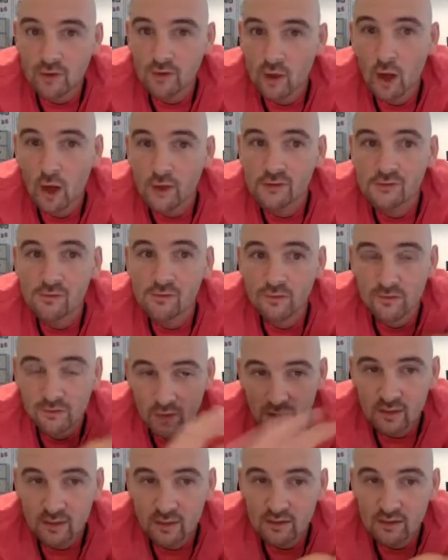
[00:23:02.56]
her
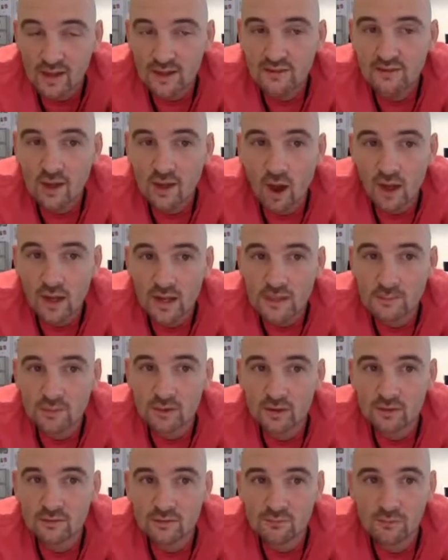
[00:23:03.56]
entirely
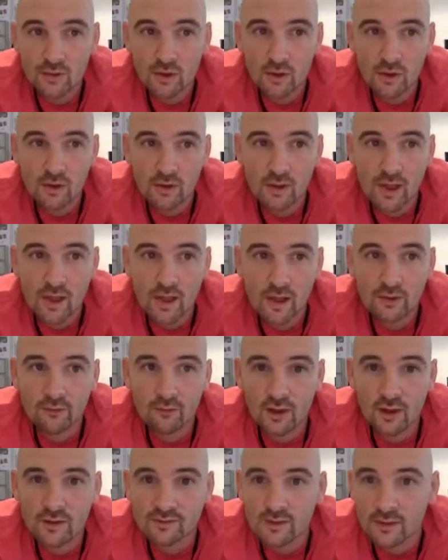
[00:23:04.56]
because of her
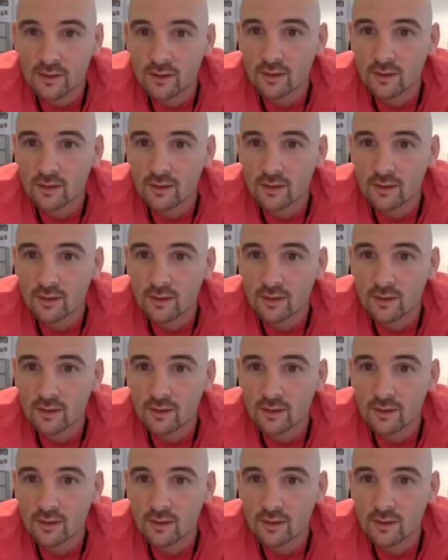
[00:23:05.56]
handwriting.